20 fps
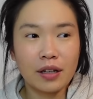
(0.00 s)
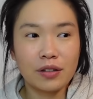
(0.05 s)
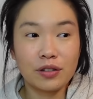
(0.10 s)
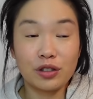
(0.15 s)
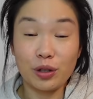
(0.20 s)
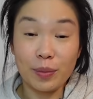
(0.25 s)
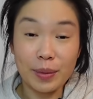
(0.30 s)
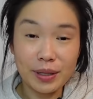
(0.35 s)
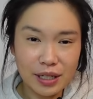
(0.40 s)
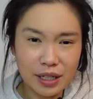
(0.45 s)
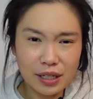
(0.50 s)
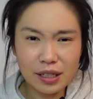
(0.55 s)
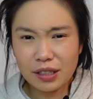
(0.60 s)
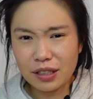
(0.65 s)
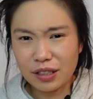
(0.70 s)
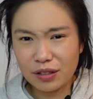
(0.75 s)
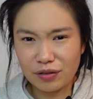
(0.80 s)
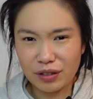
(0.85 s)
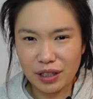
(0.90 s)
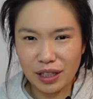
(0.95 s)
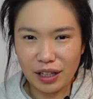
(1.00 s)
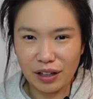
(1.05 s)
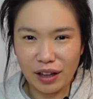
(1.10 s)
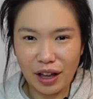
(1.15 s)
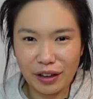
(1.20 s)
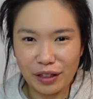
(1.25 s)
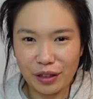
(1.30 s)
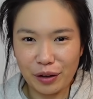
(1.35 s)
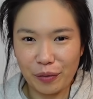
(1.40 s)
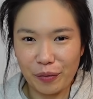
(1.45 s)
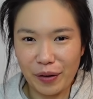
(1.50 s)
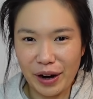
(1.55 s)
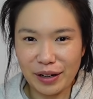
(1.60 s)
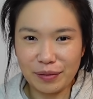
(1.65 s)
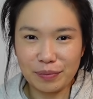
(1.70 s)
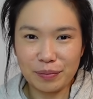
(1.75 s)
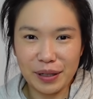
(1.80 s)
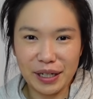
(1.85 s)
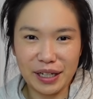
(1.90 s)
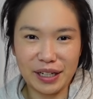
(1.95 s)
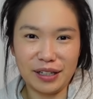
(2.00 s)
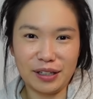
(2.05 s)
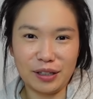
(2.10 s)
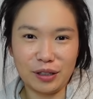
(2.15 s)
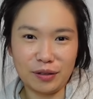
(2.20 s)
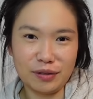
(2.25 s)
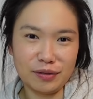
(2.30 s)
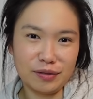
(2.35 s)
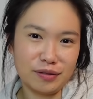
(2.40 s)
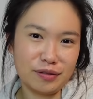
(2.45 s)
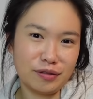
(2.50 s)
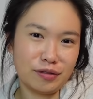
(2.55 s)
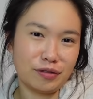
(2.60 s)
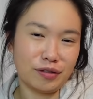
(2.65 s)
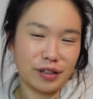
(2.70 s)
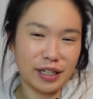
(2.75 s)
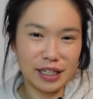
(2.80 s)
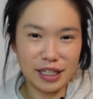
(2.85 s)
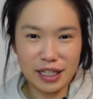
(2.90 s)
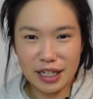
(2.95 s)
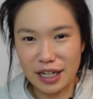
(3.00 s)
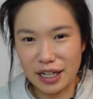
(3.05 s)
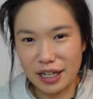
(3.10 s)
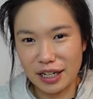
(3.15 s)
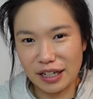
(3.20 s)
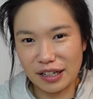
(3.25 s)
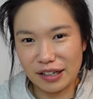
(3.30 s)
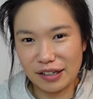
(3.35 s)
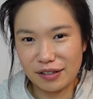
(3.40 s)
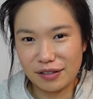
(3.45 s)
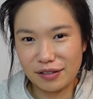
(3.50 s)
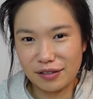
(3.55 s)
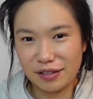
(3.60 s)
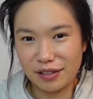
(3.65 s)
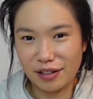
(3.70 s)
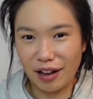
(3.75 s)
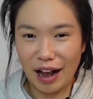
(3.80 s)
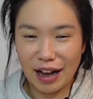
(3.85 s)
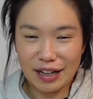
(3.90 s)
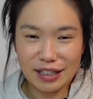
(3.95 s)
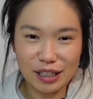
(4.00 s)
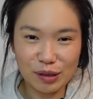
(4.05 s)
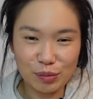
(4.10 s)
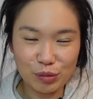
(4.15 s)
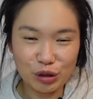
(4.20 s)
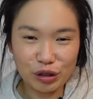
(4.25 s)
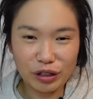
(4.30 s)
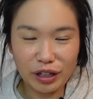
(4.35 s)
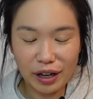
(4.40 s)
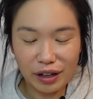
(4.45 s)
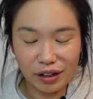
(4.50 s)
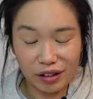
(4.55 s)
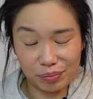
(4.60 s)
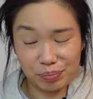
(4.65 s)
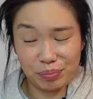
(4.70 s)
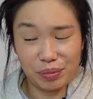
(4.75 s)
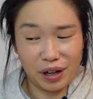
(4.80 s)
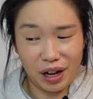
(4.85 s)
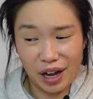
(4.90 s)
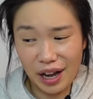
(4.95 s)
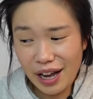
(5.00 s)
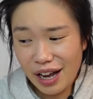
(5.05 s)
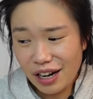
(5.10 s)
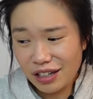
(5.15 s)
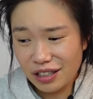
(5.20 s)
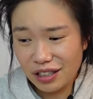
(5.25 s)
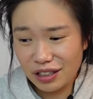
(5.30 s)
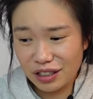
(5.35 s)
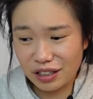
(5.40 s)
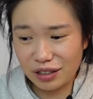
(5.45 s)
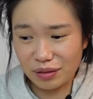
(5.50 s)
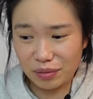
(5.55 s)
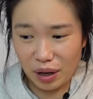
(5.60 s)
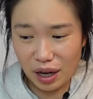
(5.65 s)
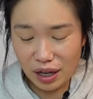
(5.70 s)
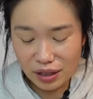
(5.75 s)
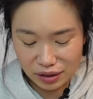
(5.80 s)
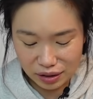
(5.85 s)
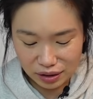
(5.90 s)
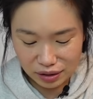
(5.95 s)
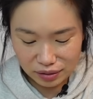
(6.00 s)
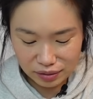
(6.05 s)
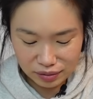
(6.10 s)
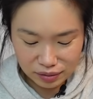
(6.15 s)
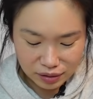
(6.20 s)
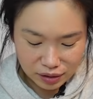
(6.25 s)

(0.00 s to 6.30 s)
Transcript: So my sister didn't really like the red bean green tea icy mooncake, but I actually didn't mind it.